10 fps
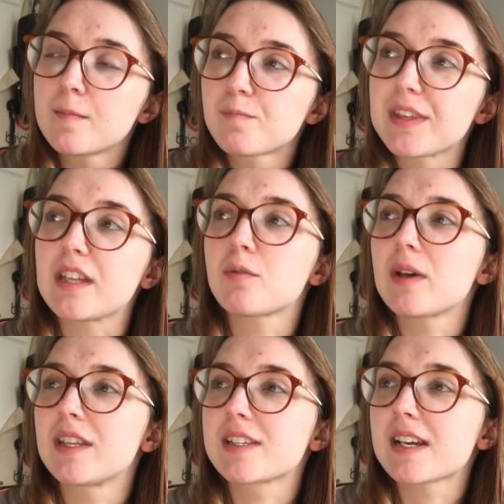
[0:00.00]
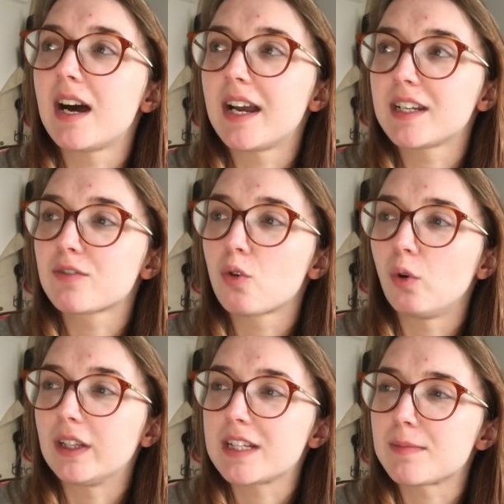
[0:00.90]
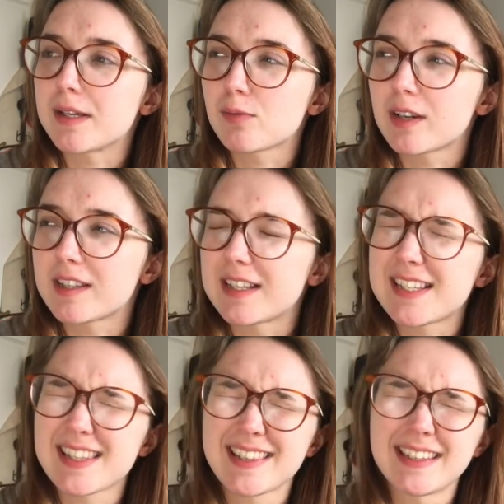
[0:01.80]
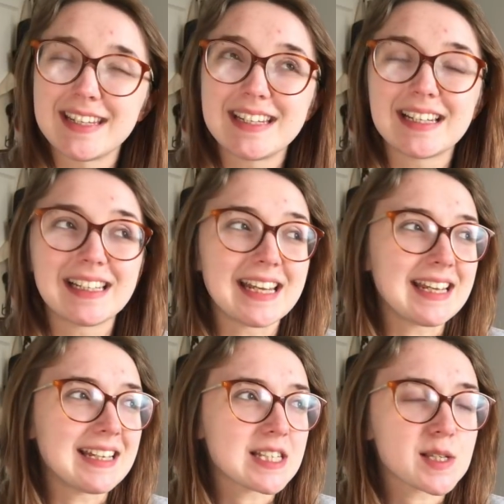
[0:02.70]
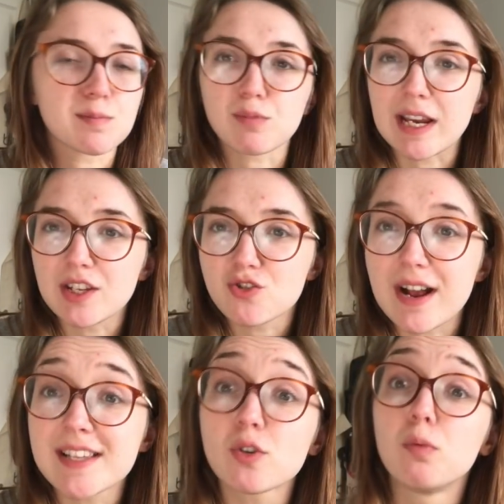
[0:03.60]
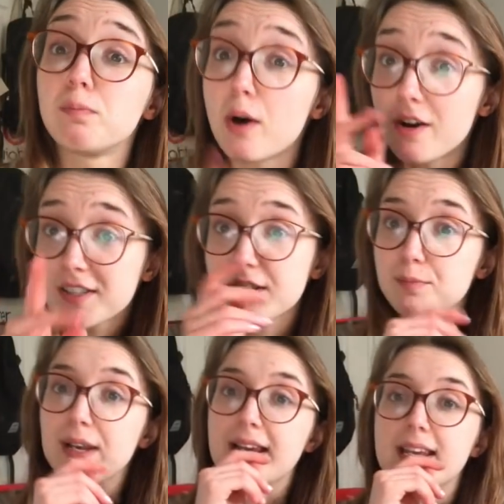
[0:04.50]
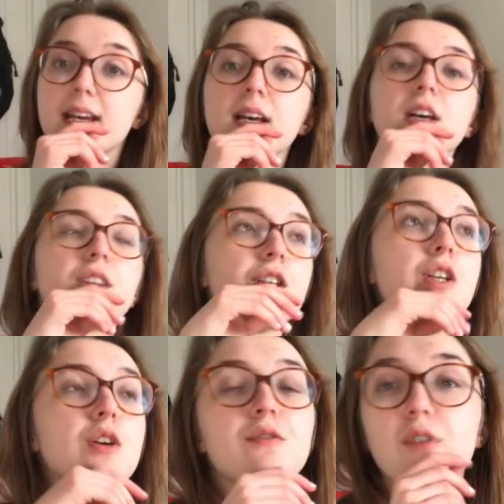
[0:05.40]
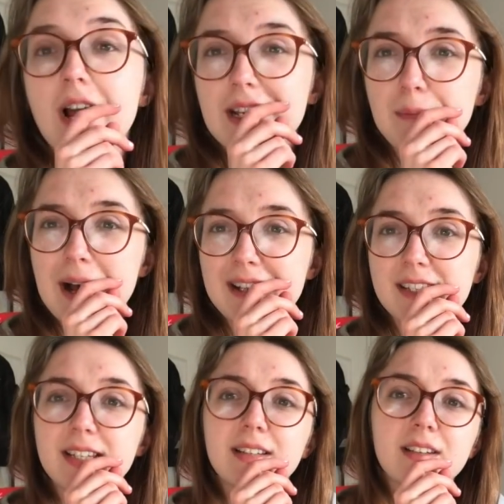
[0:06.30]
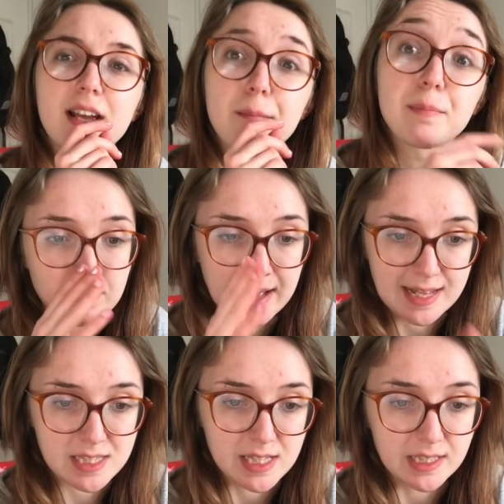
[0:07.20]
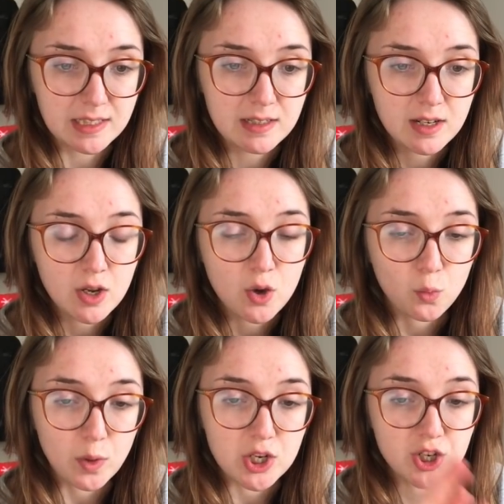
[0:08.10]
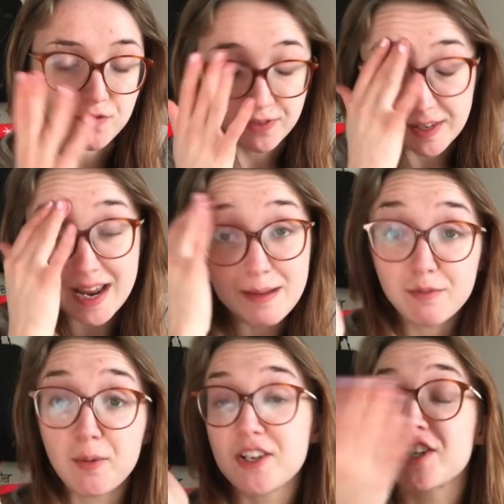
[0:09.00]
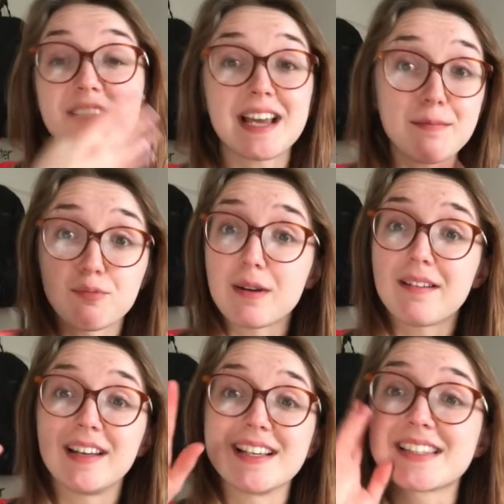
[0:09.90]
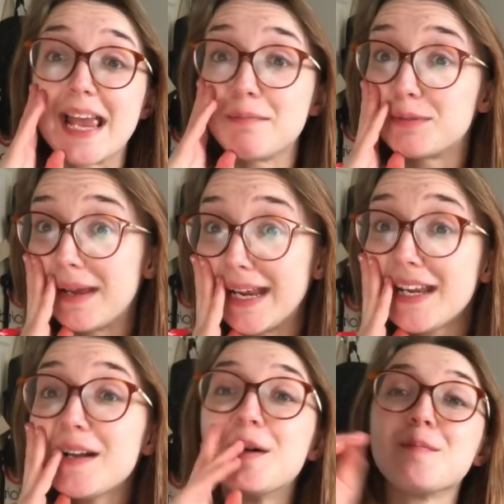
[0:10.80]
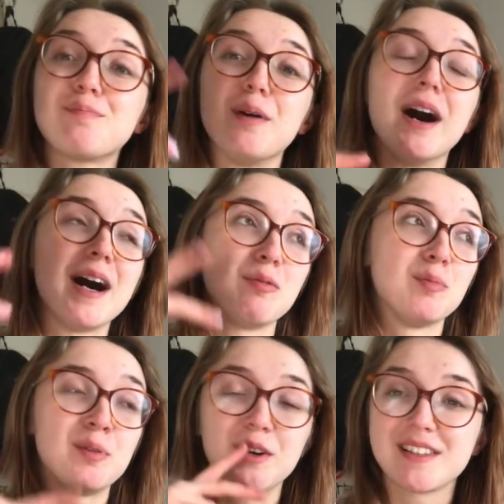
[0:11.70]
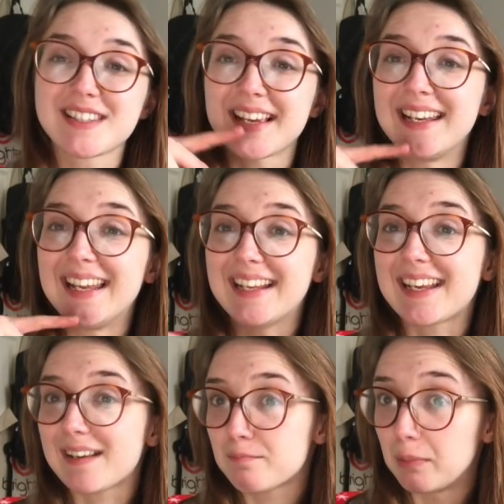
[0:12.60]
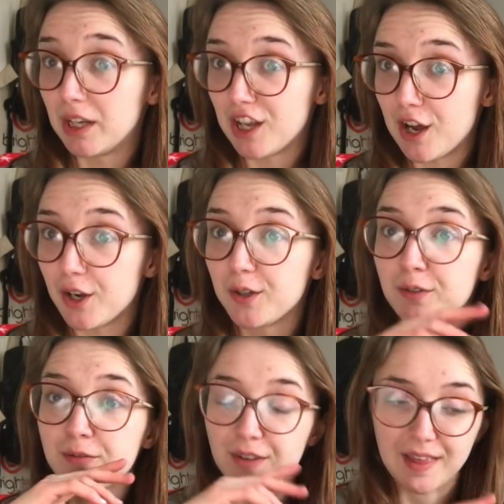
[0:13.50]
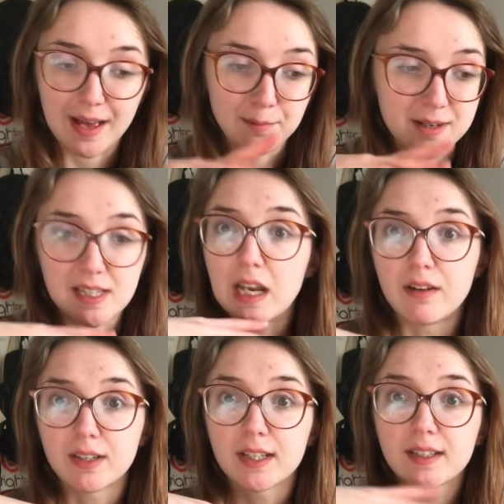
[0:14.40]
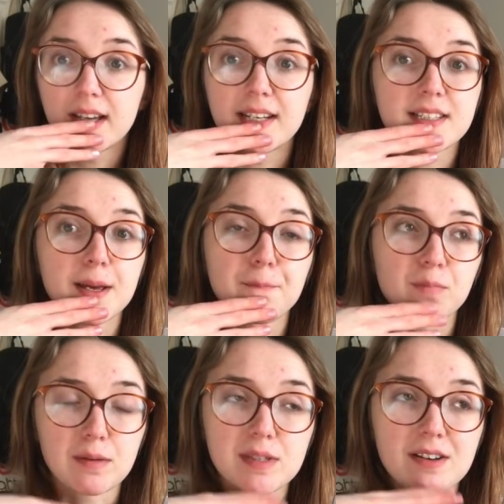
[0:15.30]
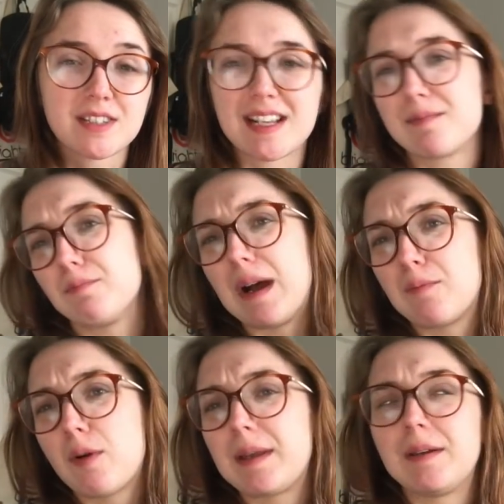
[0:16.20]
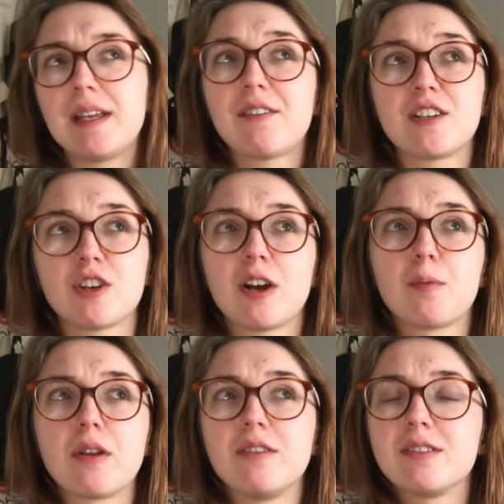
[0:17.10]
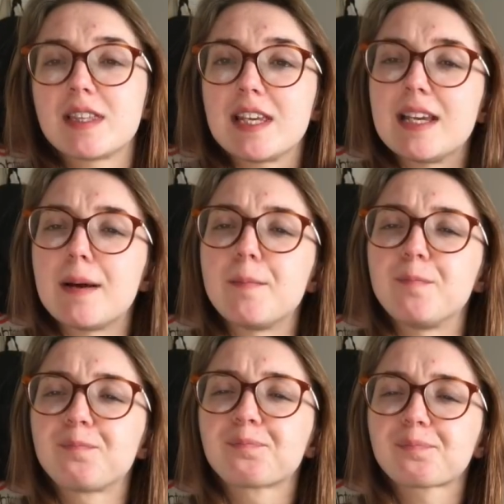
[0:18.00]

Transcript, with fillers: the other one that's kind of calling to me is one of the, is it the Nina Lee spring dress or possibly the new Friday pattern company pattern, which the name for which has temporarily escaped me, but I will put a link below for that because I love it and um, I'm seriously, mine probably, if I do it, I won't use the um,